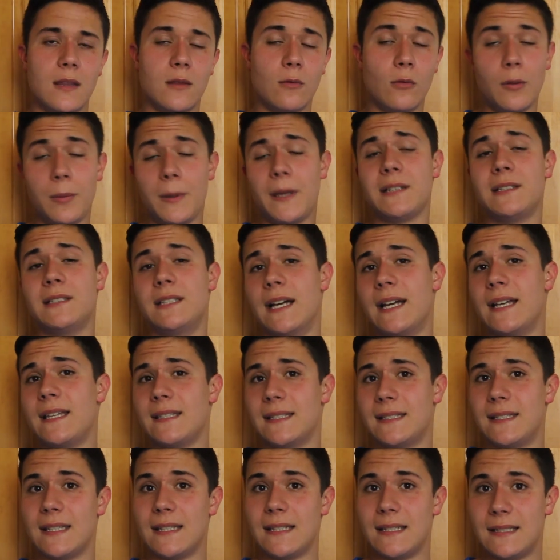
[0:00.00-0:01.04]
The rulebook
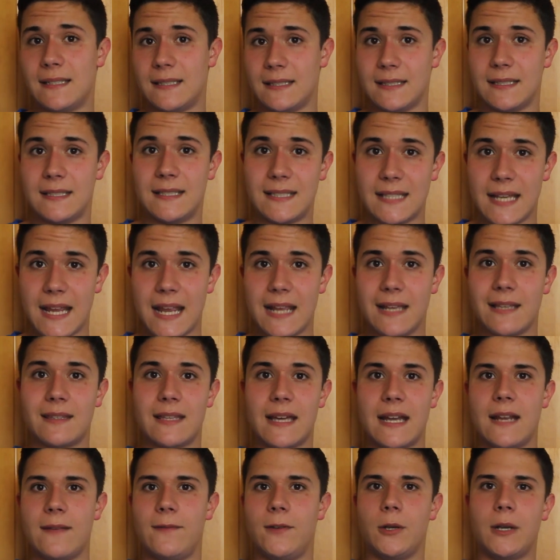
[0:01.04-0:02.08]
does say
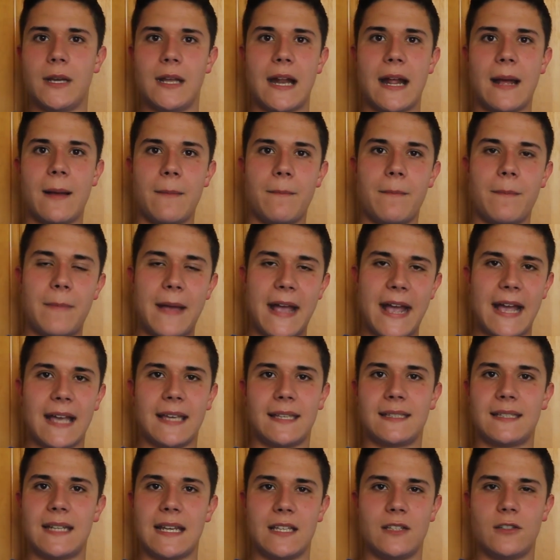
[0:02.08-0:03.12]
that if you get
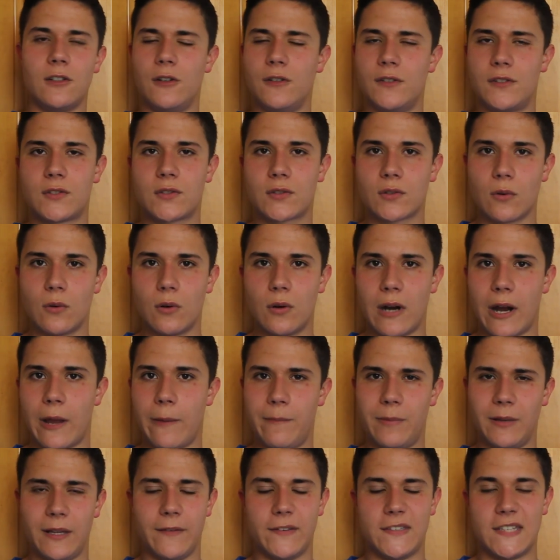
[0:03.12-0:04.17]
past a certain score, I
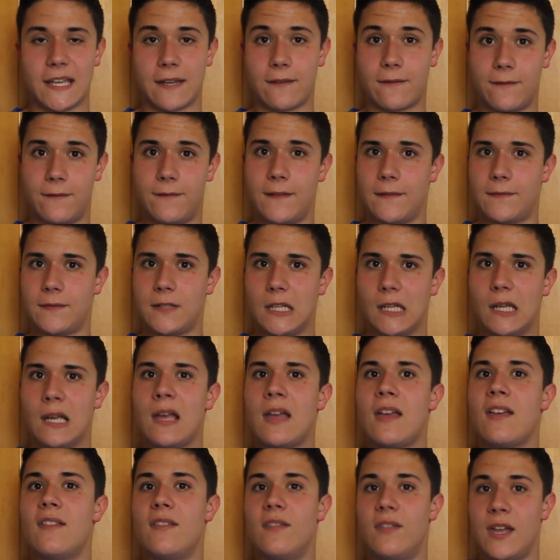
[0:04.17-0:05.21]
believe it's like 50,
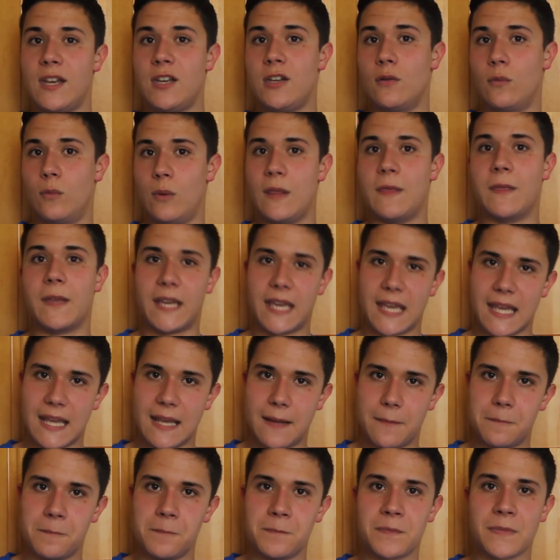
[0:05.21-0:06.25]
then you win the
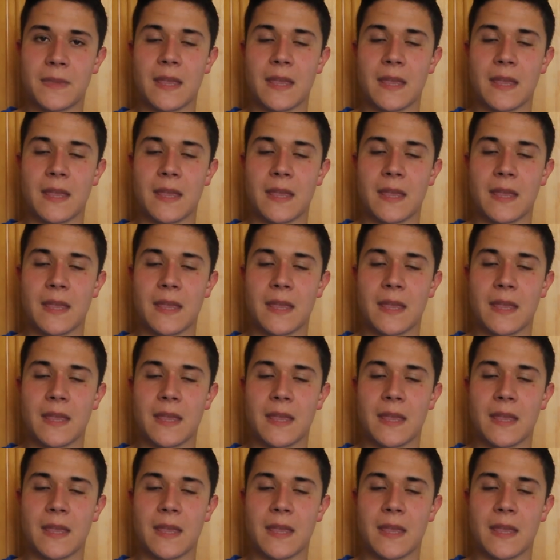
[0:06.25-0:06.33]
game.